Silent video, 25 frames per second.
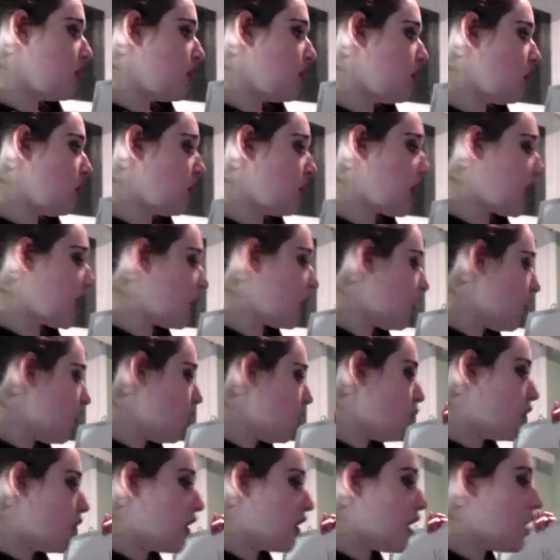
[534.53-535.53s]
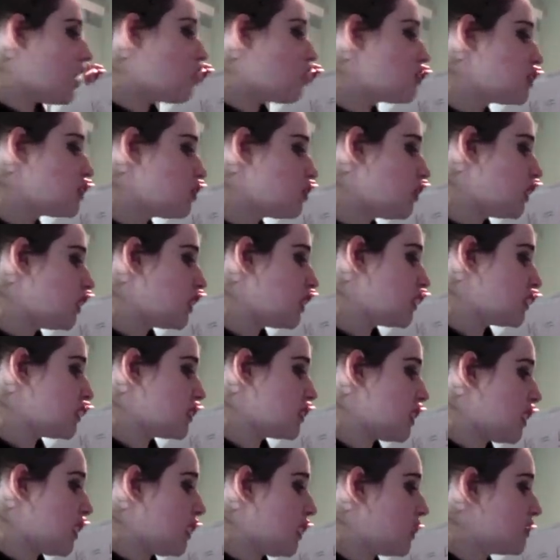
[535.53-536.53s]
Okay, what else we can
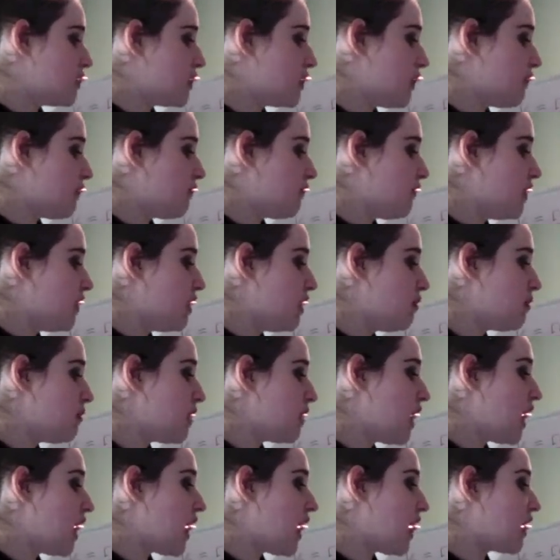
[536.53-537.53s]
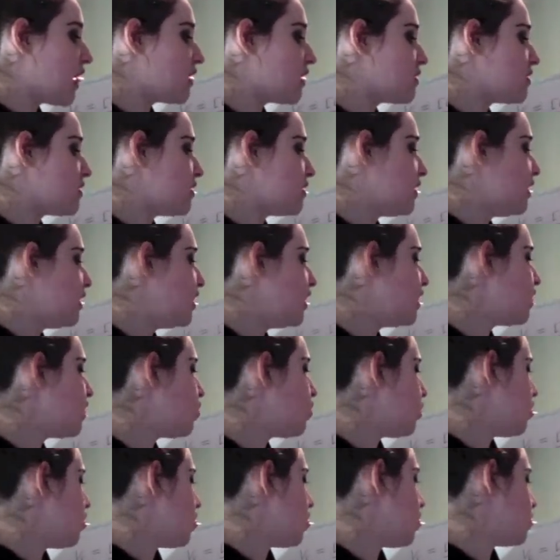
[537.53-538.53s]
say is that V max
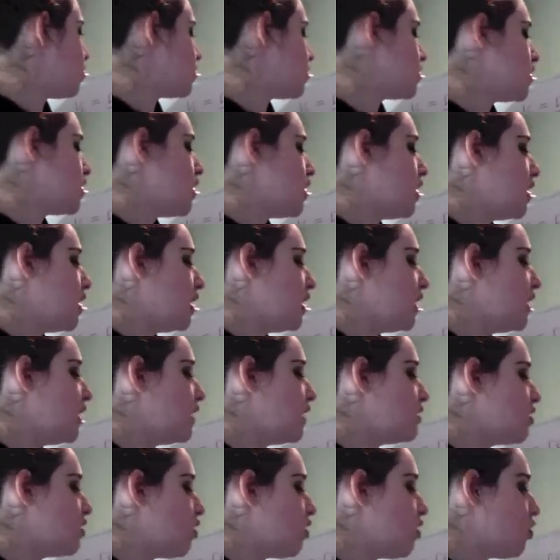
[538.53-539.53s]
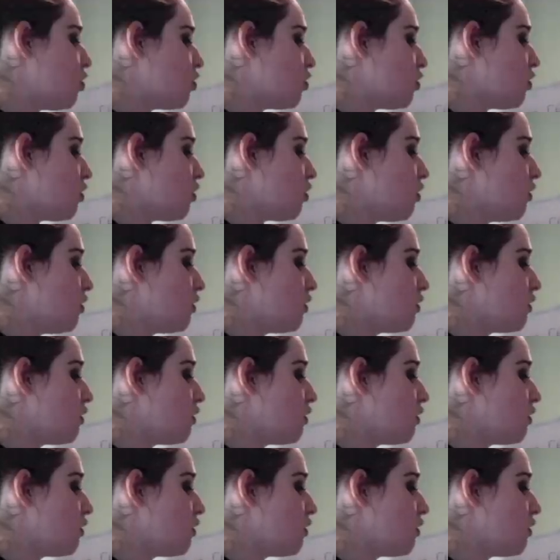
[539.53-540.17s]
equals E total